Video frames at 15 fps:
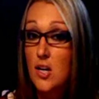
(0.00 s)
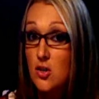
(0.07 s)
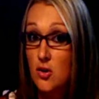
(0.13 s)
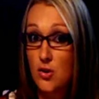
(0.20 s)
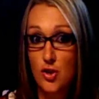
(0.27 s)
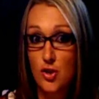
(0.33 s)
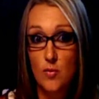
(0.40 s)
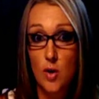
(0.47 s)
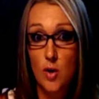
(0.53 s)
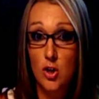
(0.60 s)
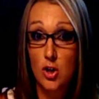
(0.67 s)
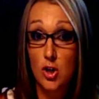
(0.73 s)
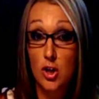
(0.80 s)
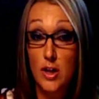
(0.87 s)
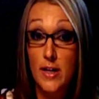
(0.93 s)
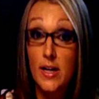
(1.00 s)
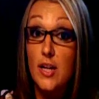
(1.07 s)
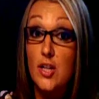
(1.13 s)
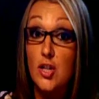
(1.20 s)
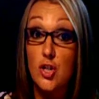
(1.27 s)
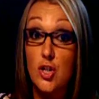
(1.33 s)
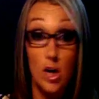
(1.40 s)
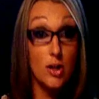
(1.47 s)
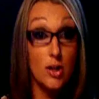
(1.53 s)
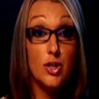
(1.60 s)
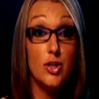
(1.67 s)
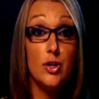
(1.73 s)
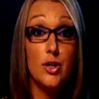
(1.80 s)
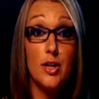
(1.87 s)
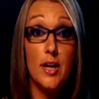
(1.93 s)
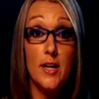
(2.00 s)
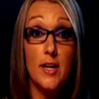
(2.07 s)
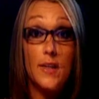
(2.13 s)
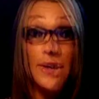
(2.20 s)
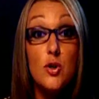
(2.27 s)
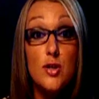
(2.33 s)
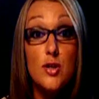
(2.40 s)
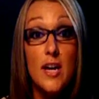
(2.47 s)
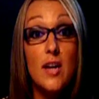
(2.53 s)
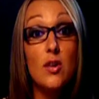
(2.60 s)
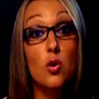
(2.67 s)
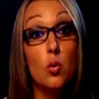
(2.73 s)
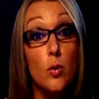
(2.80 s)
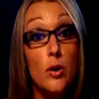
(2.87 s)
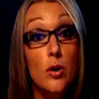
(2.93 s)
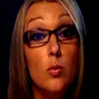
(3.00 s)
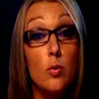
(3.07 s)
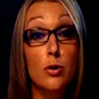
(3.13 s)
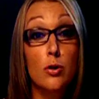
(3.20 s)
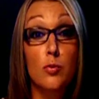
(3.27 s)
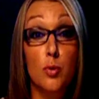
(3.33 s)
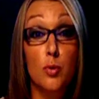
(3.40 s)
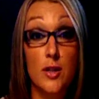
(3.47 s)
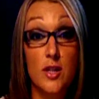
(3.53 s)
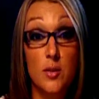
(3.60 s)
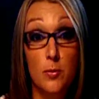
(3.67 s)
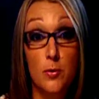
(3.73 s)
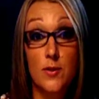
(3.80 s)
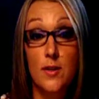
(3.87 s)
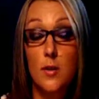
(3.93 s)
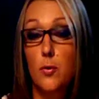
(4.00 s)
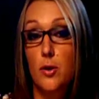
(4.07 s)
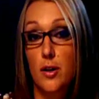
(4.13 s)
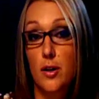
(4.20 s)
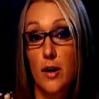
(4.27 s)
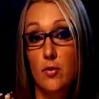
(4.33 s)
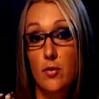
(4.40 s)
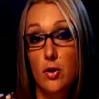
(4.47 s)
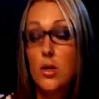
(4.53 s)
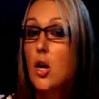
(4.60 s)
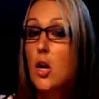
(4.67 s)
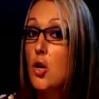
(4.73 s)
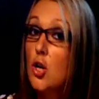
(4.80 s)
As long as you monitor it and you talk to your kids and you take the real-world principles that would govern